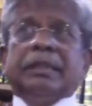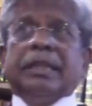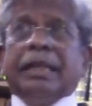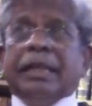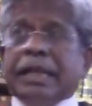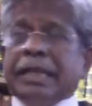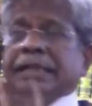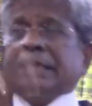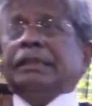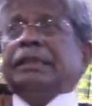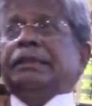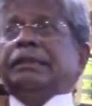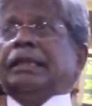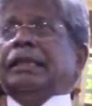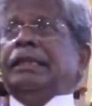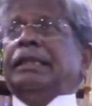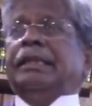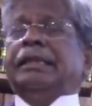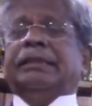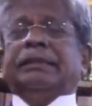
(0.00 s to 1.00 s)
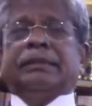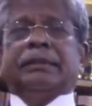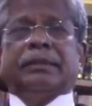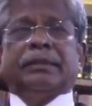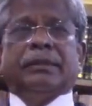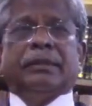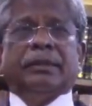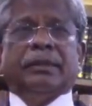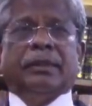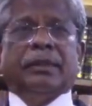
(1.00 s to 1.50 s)
The next thing is
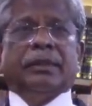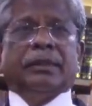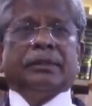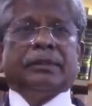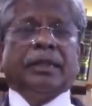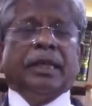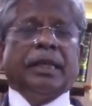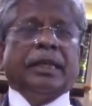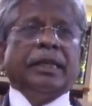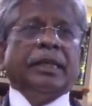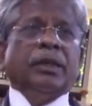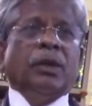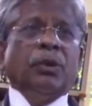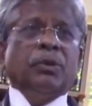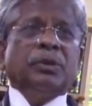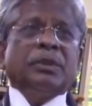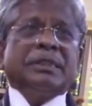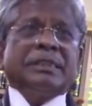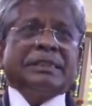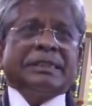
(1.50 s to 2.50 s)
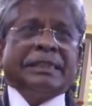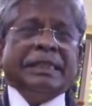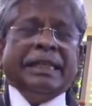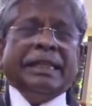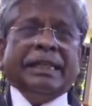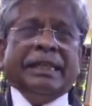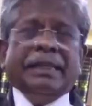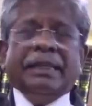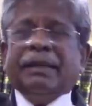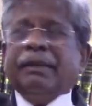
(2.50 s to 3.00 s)
that you have to
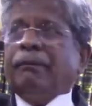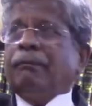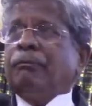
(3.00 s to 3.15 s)
see